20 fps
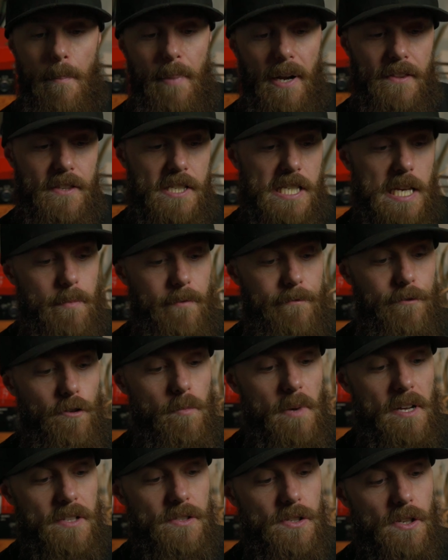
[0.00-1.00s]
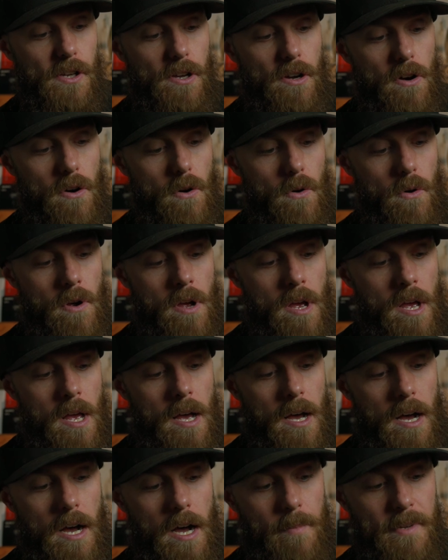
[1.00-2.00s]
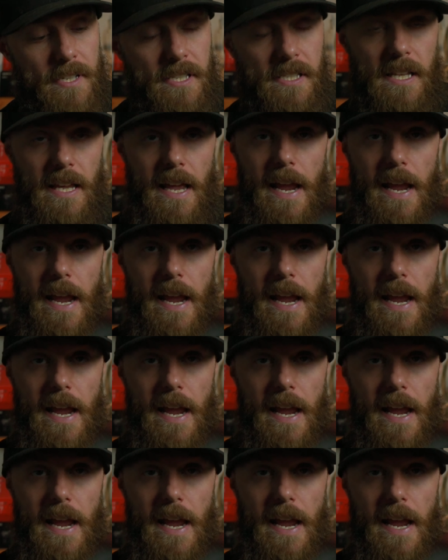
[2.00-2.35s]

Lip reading: picked this up a few months ago. This is the